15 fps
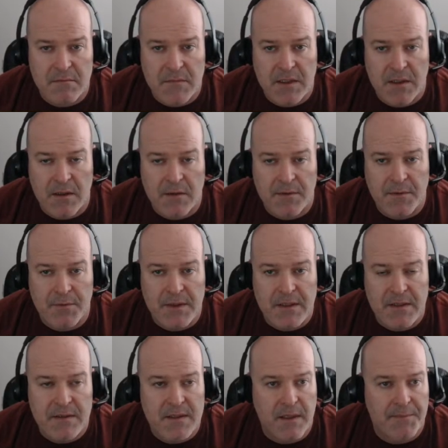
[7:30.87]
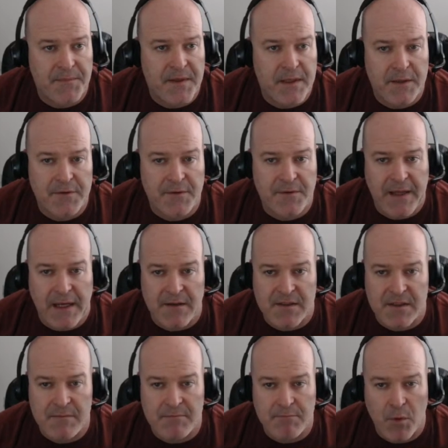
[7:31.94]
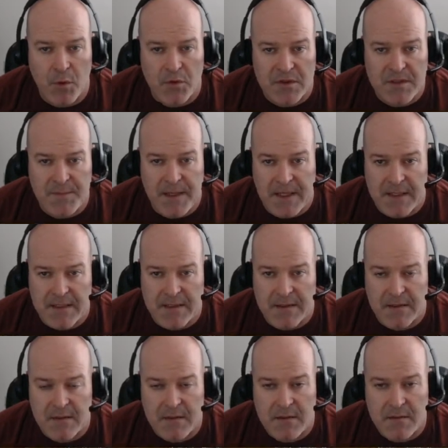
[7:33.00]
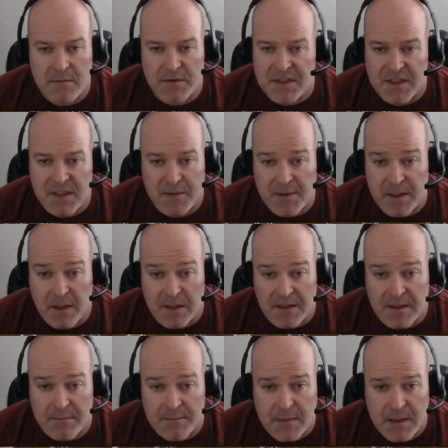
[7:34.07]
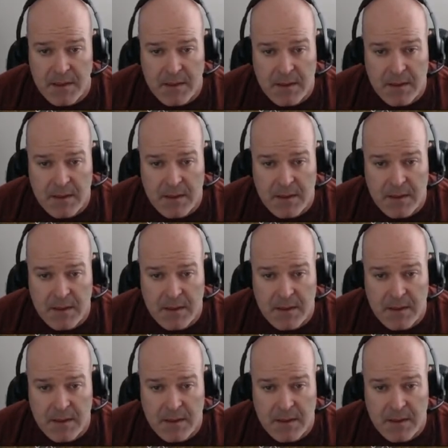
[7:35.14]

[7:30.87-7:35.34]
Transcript: you know, 3-something 100,000 more space, which is going to be awesome.